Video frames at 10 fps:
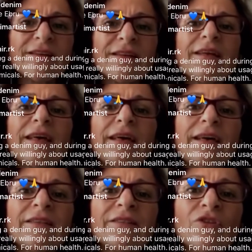
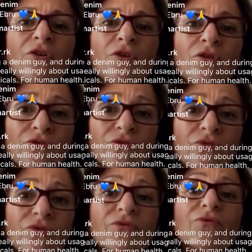and on
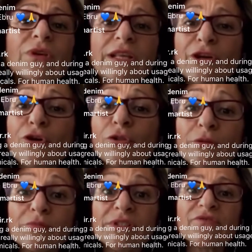really
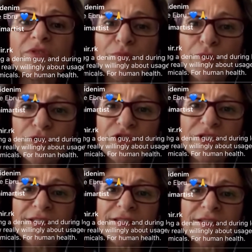collaborative approaches,